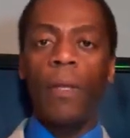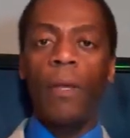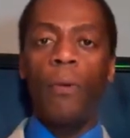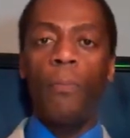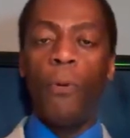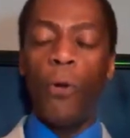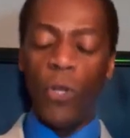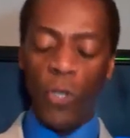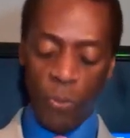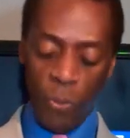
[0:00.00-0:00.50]

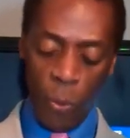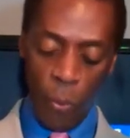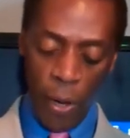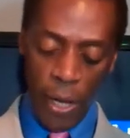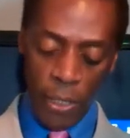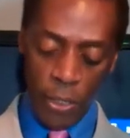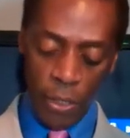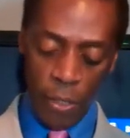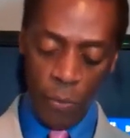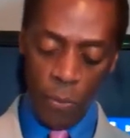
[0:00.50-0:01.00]

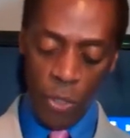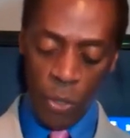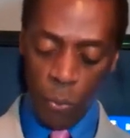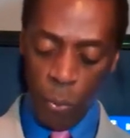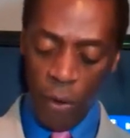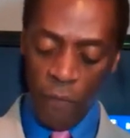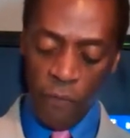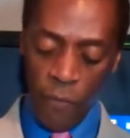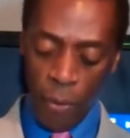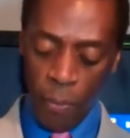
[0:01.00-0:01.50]
perspiration, was
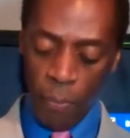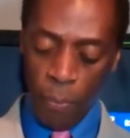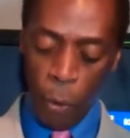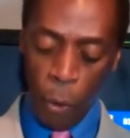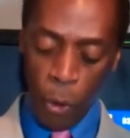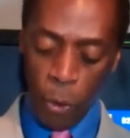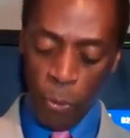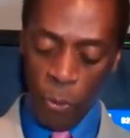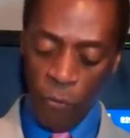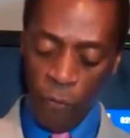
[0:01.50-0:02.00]
wet from
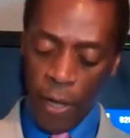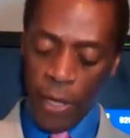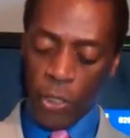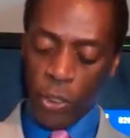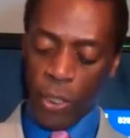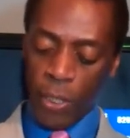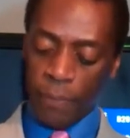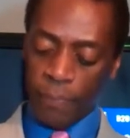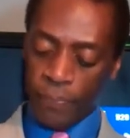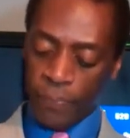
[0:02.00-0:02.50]

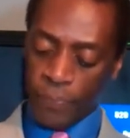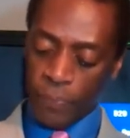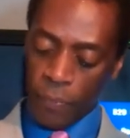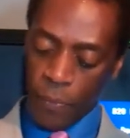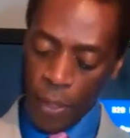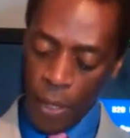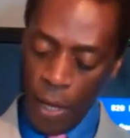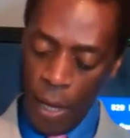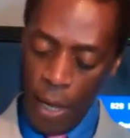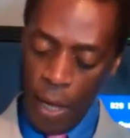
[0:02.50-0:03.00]
perspiration.
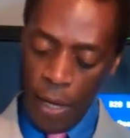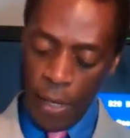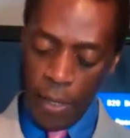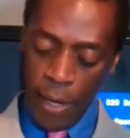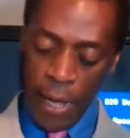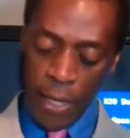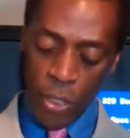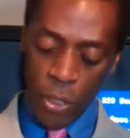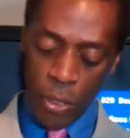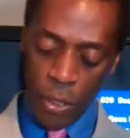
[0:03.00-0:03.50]

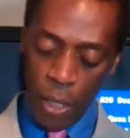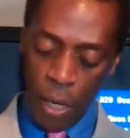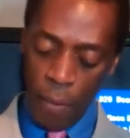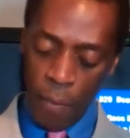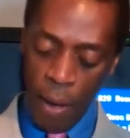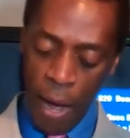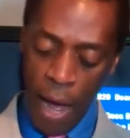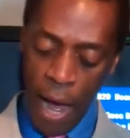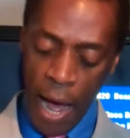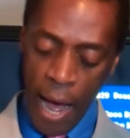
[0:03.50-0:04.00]
Next,
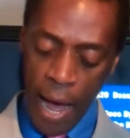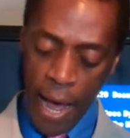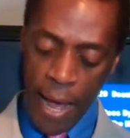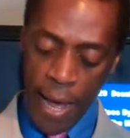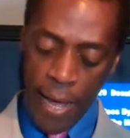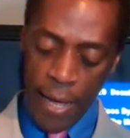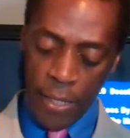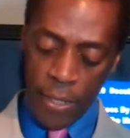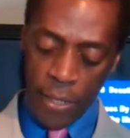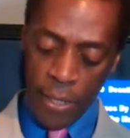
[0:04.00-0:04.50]
my
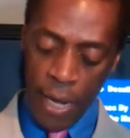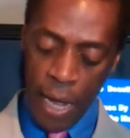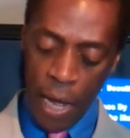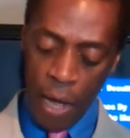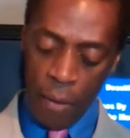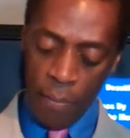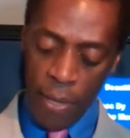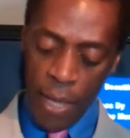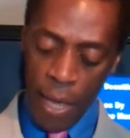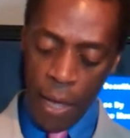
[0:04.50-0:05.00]
eyes
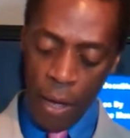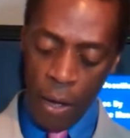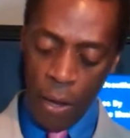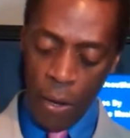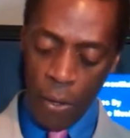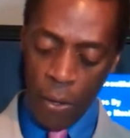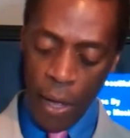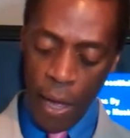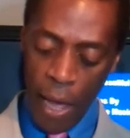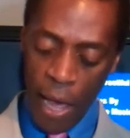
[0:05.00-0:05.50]
now
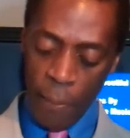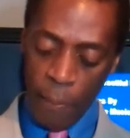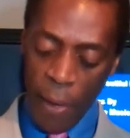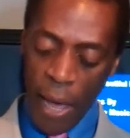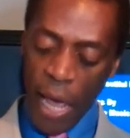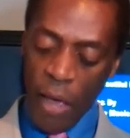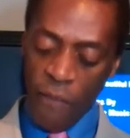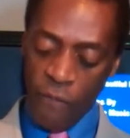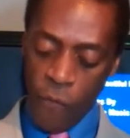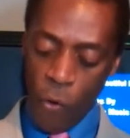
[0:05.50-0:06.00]
beheld a
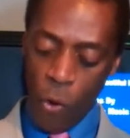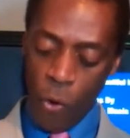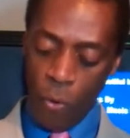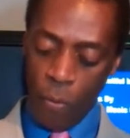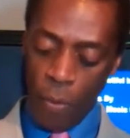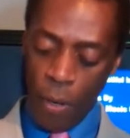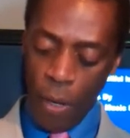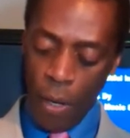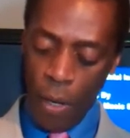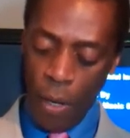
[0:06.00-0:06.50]
payphone
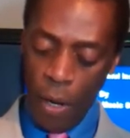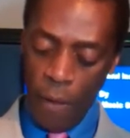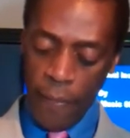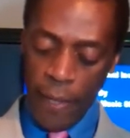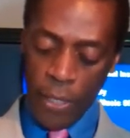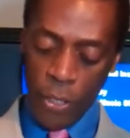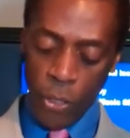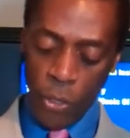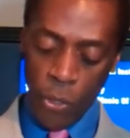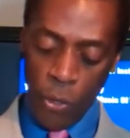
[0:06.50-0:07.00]

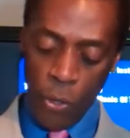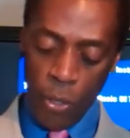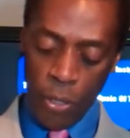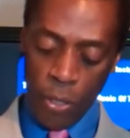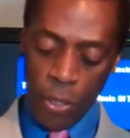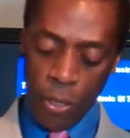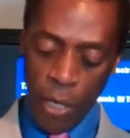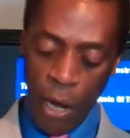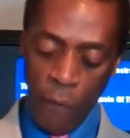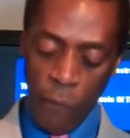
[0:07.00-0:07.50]
that stood
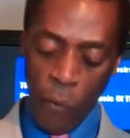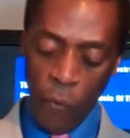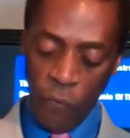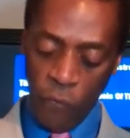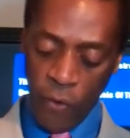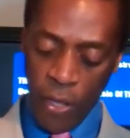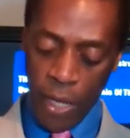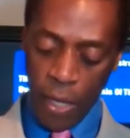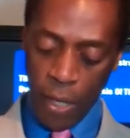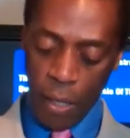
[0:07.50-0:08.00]
several
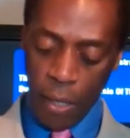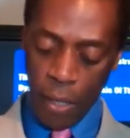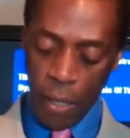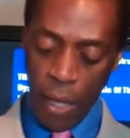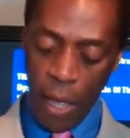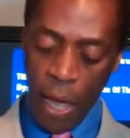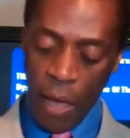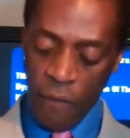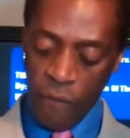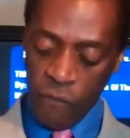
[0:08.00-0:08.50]
feet
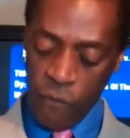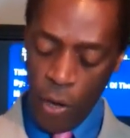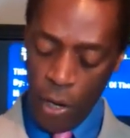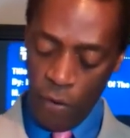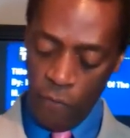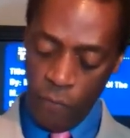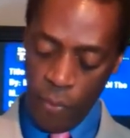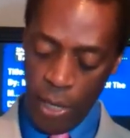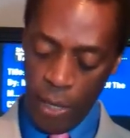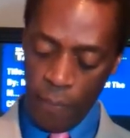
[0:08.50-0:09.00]
in front
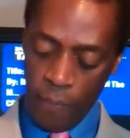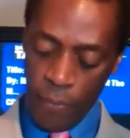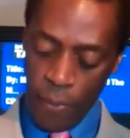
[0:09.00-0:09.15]
of me.